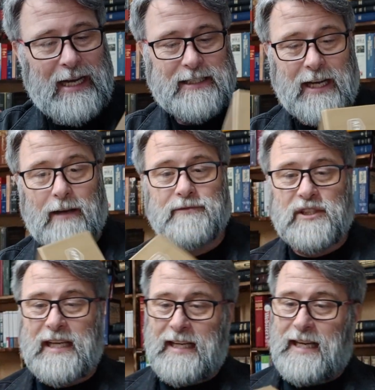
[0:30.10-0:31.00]

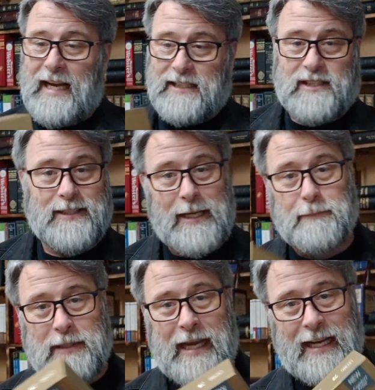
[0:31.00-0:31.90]
Comes in a
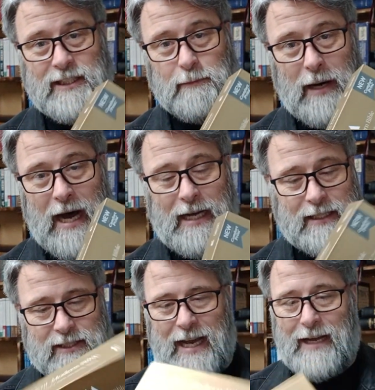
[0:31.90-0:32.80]
slipcase
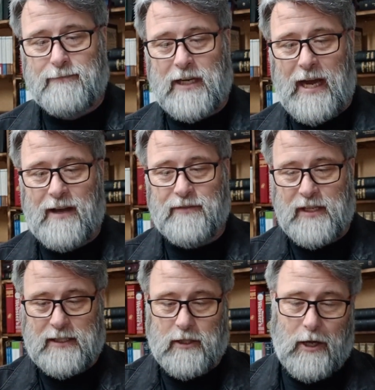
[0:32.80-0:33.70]
box. I've got
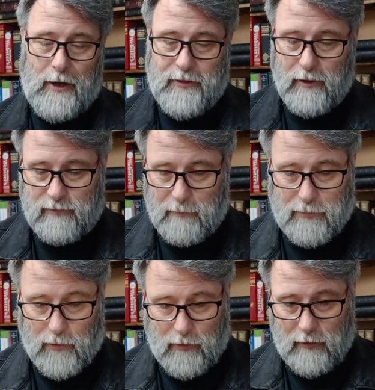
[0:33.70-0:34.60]
the cloth over
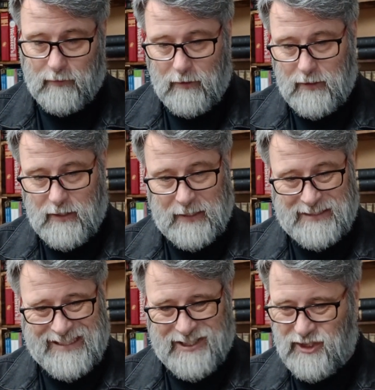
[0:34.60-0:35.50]
board
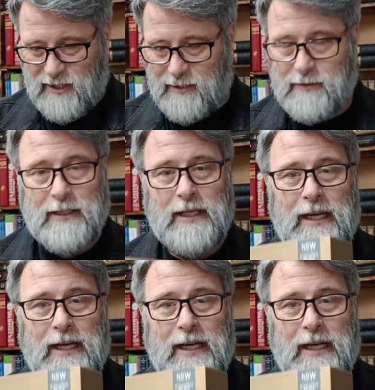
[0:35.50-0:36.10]
edition.